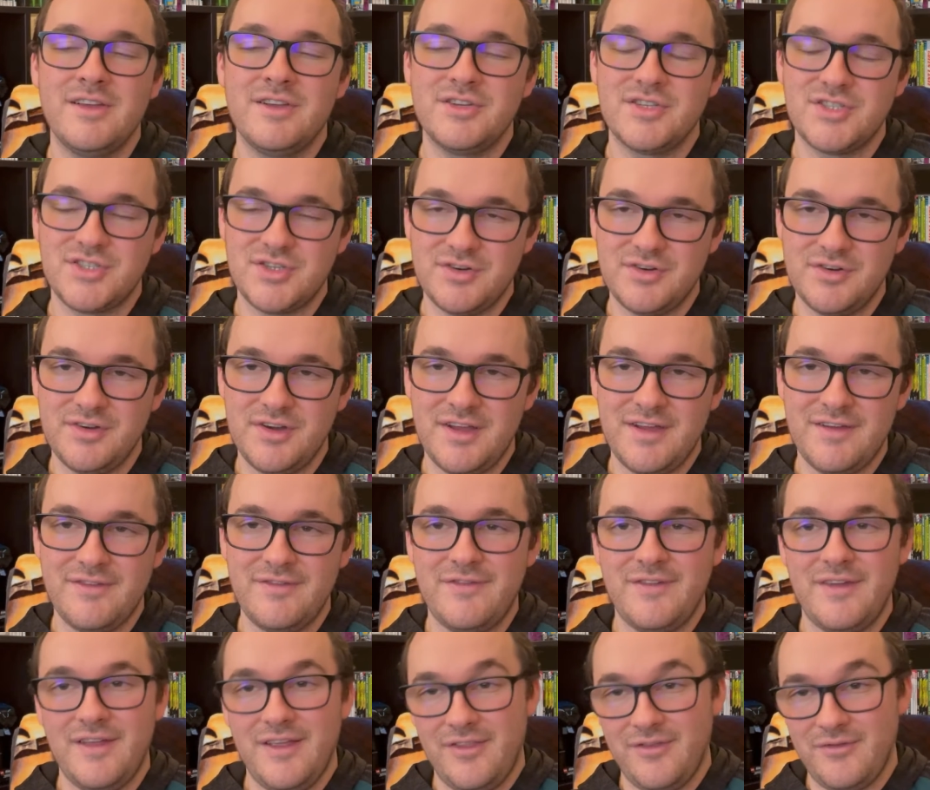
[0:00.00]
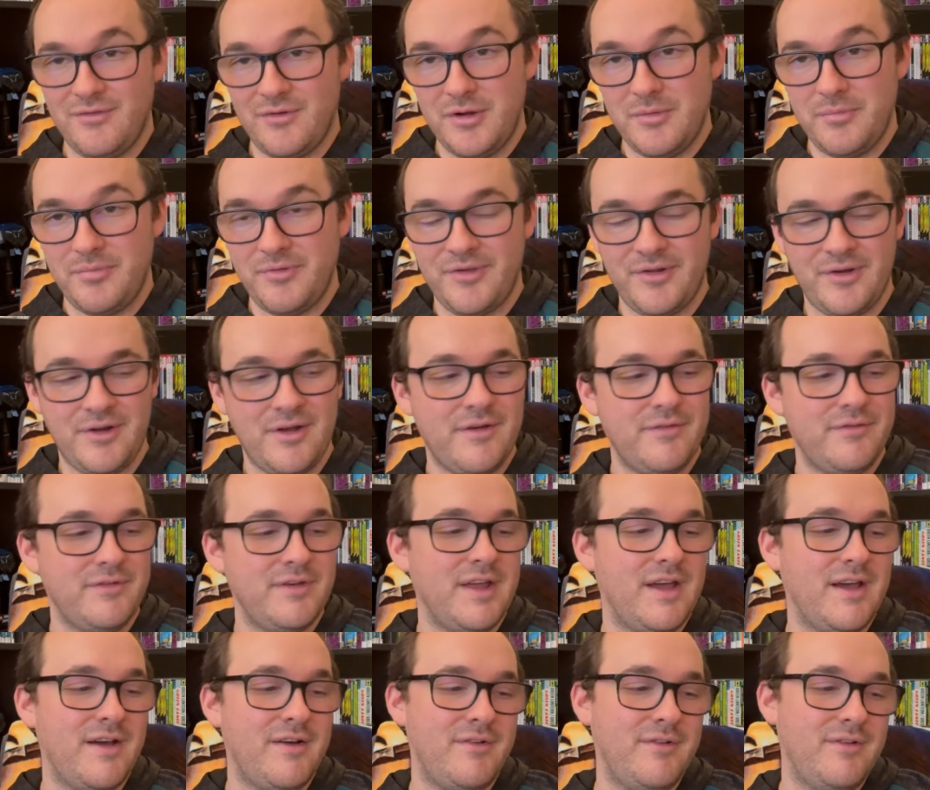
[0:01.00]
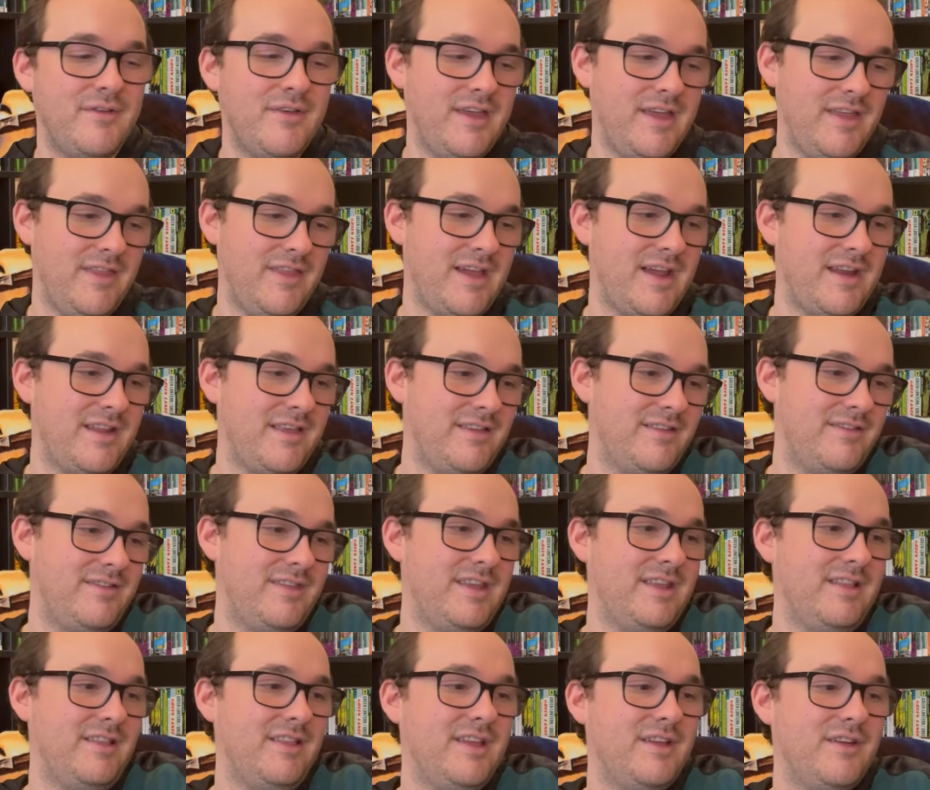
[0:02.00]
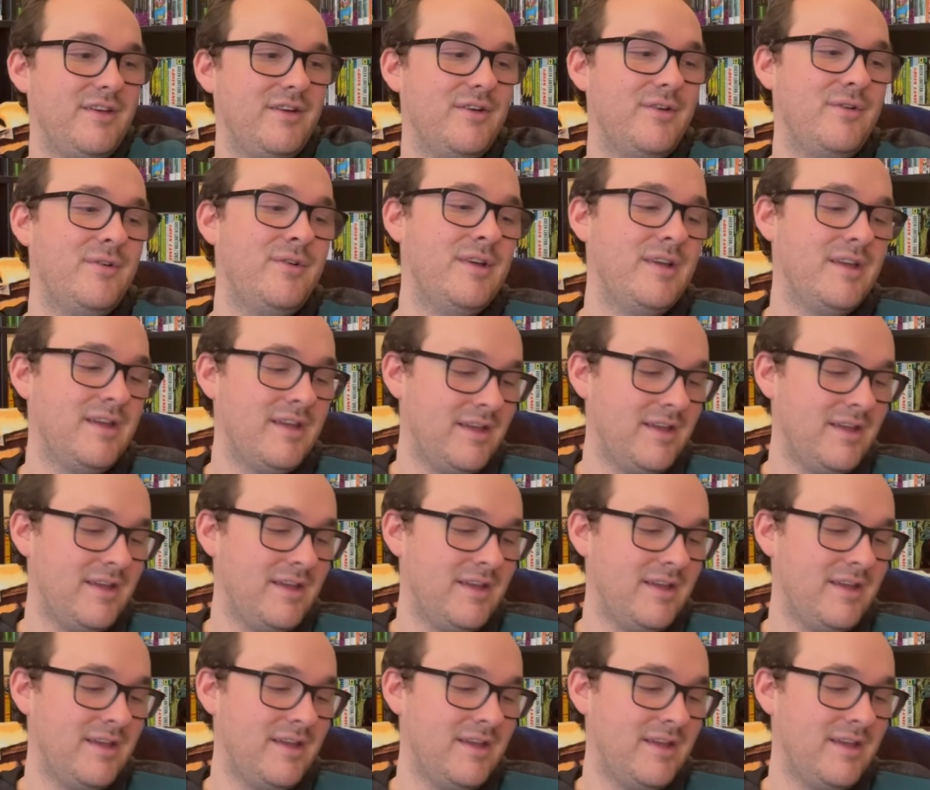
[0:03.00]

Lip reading: Sure enough, it's 20% off now, and that is the LEGO